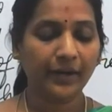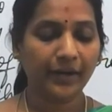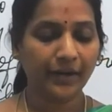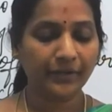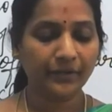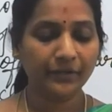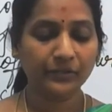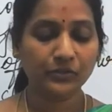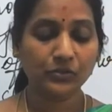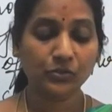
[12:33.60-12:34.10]

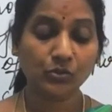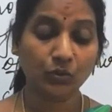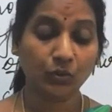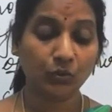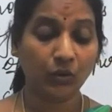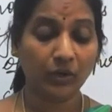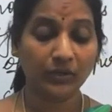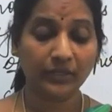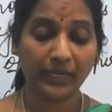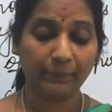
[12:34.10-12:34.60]

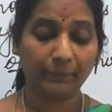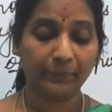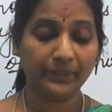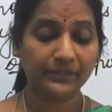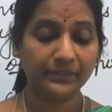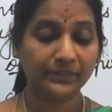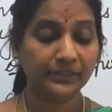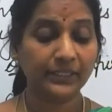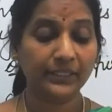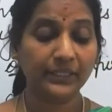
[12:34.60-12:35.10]
what
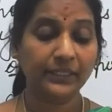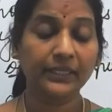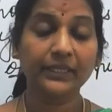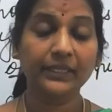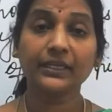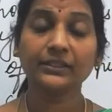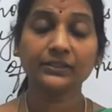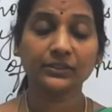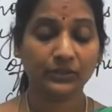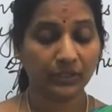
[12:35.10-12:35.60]
happens?
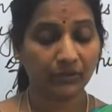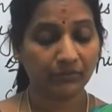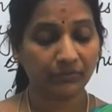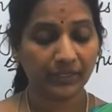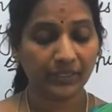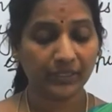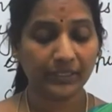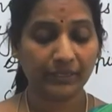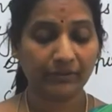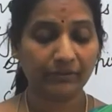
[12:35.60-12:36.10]
He is a
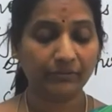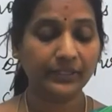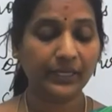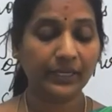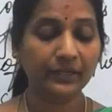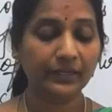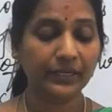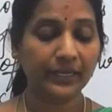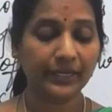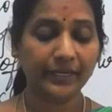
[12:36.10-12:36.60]
very clever.
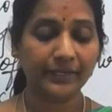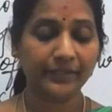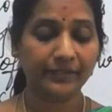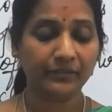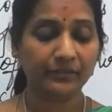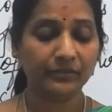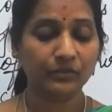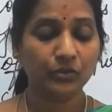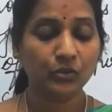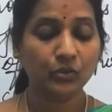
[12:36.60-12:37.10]
Then
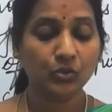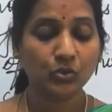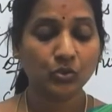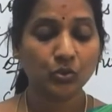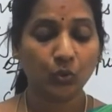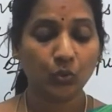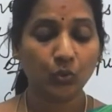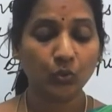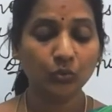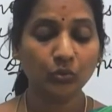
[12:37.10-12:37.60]
narrator.
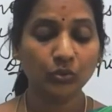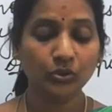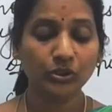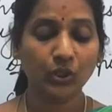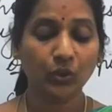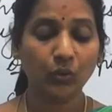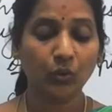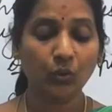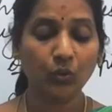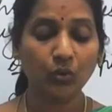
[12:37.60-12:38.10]
So
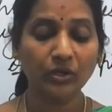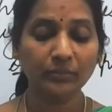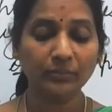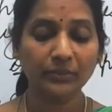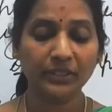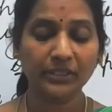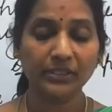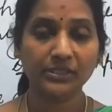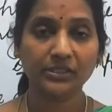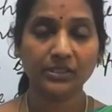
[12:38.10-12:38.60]
the old
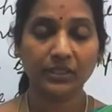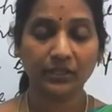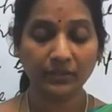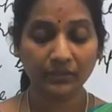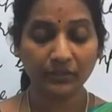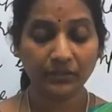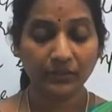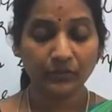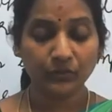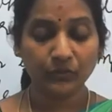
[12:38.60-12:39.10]

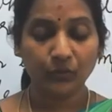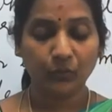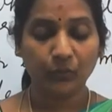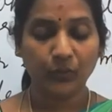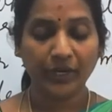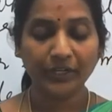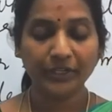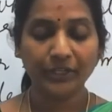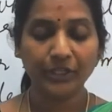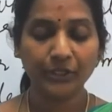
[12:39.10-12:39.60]
minister
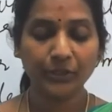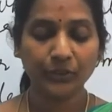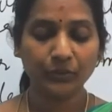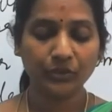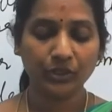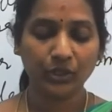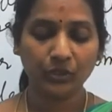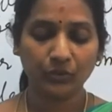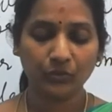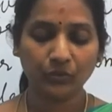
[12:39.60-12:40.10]
went into
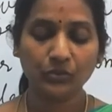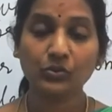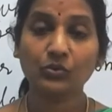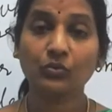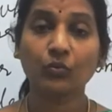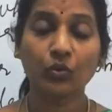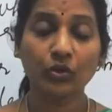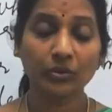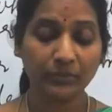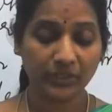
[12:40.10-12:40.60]

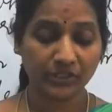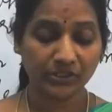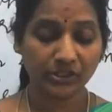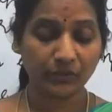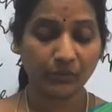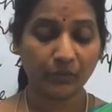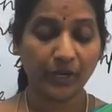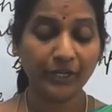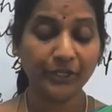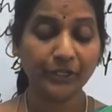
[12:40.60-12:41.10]
the
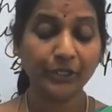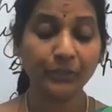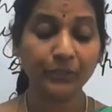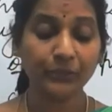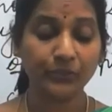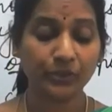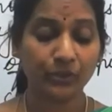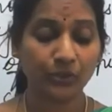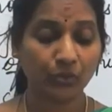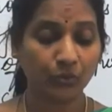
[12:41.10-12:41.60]

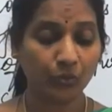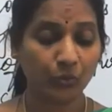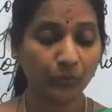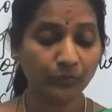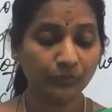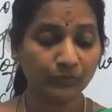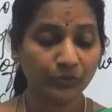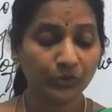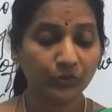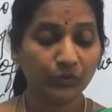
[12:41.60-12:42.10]

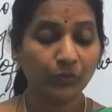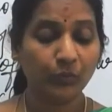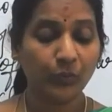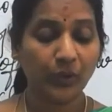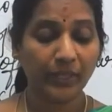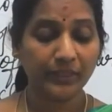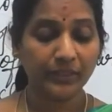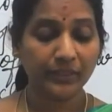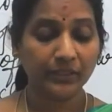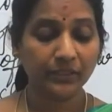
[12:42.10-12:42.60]
room
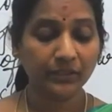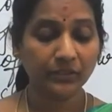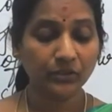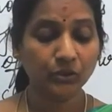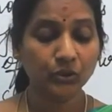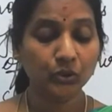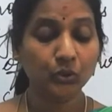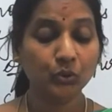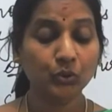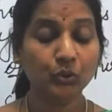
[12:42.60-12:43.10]
when
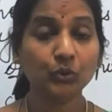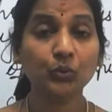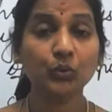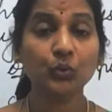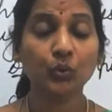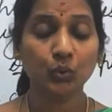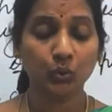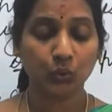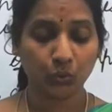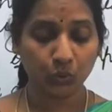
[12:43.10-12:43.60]
the
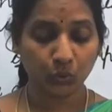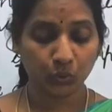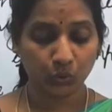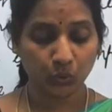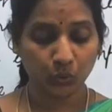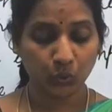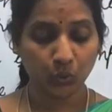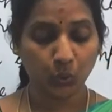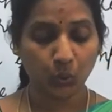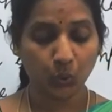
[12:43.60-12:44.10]
two
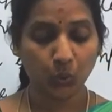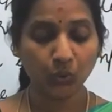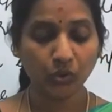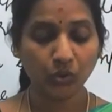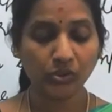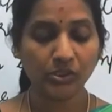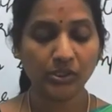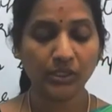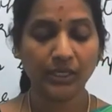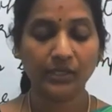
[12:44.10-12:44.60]

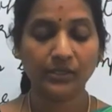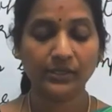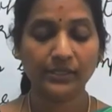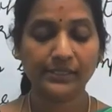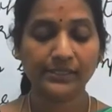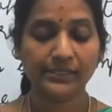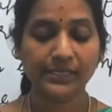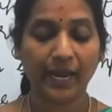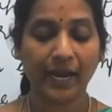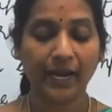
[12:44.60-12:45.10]
rogues
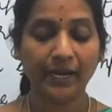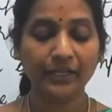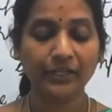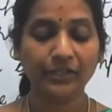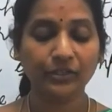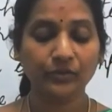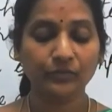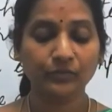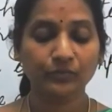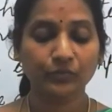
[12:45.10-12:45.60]

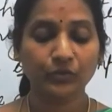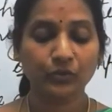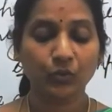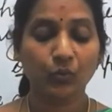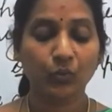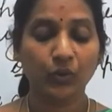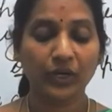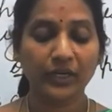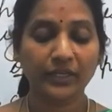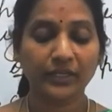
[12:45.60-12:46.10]
sat
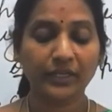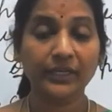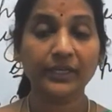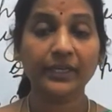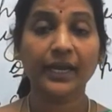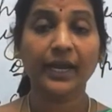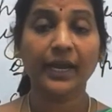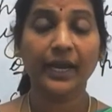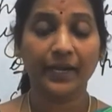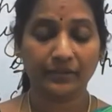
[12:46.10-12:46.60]

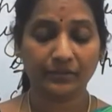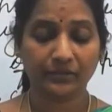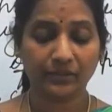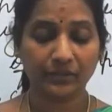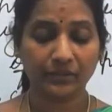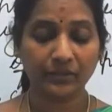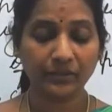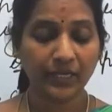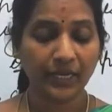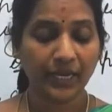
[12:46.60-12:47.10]
working at
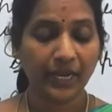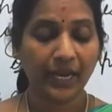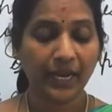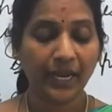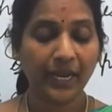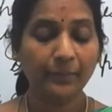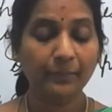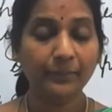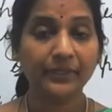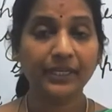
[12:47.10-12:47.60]
the
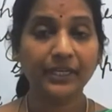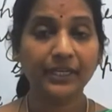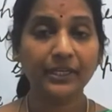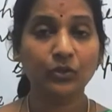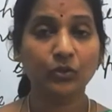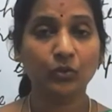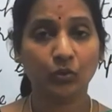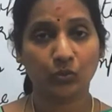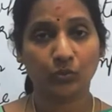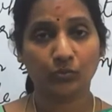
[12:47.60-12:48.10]

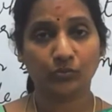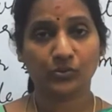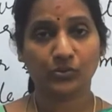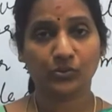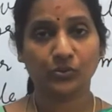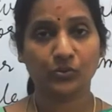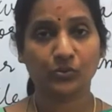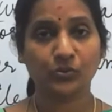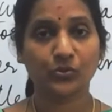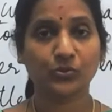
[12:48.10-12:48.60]
empty
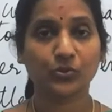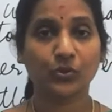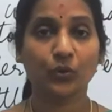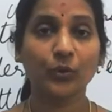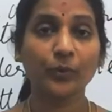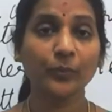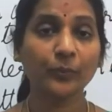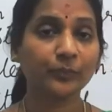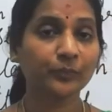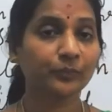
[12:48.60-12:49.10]
looms.
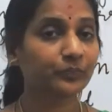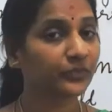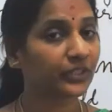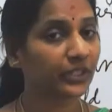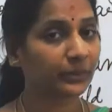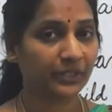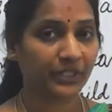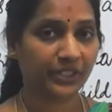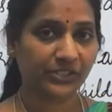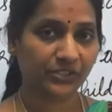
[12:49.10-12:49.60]
So
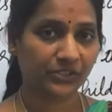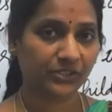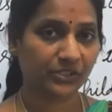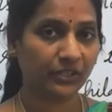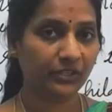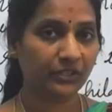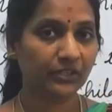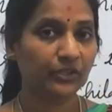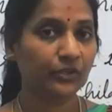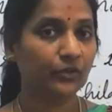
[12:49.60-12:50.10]
the
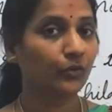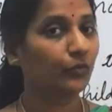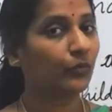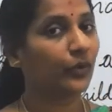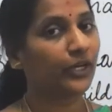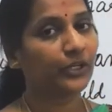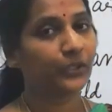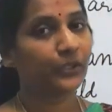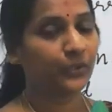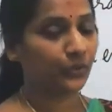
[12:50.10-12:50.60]
minister
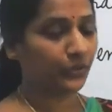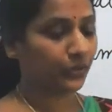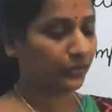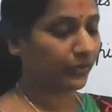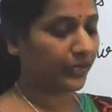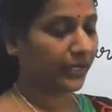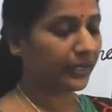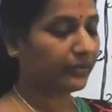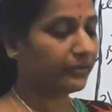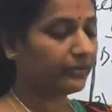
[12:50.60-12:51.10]
went into
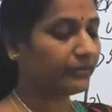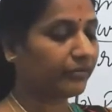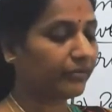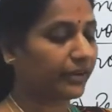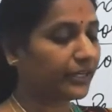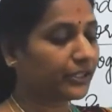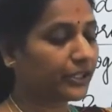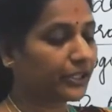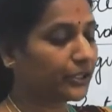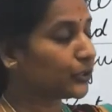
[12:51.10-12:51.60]

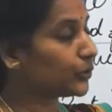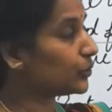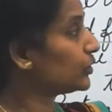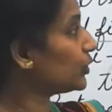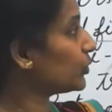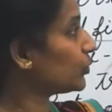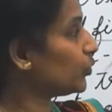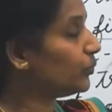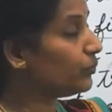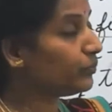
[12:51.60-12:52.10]

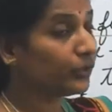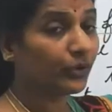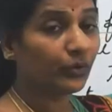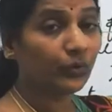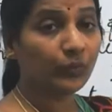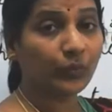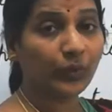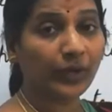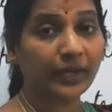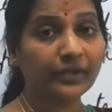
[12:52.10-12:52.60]
the room
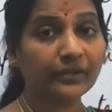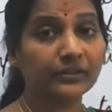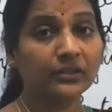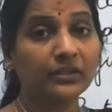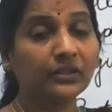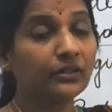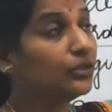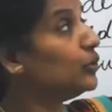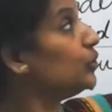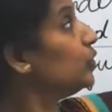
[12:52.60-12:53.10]
where
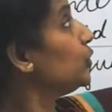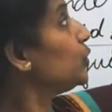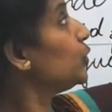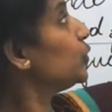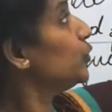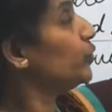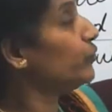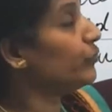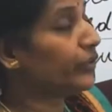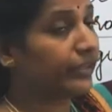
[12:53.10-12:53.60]
the
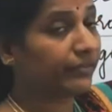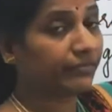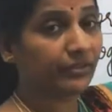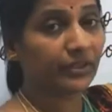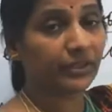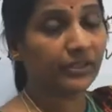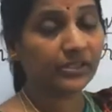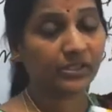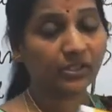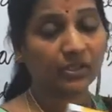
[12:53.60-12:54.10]
two
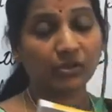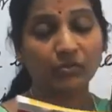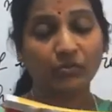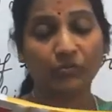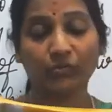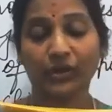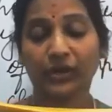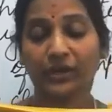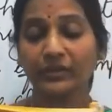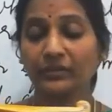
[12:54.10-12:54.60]
weavers
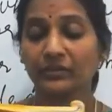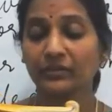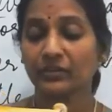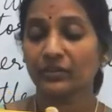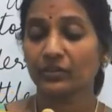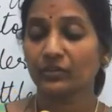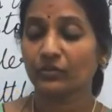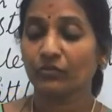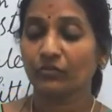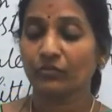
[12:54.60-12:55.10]
were
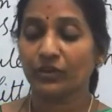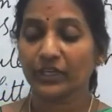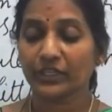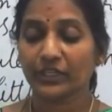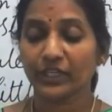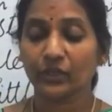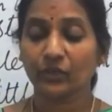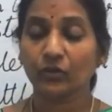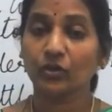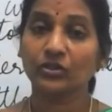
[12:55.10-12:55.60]

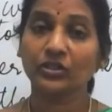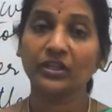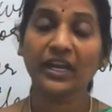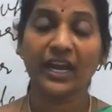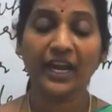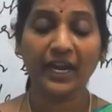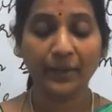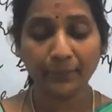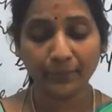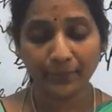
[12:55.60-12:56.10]
working on
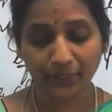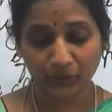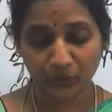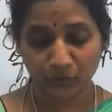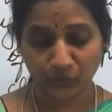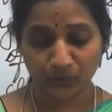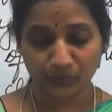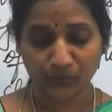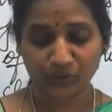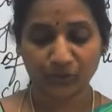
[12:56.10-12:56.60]
the empty
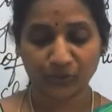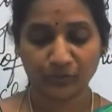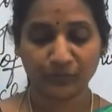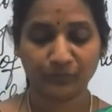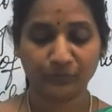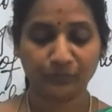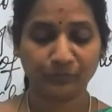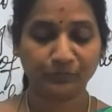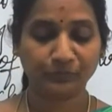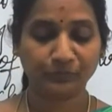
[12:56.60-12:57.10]
looms.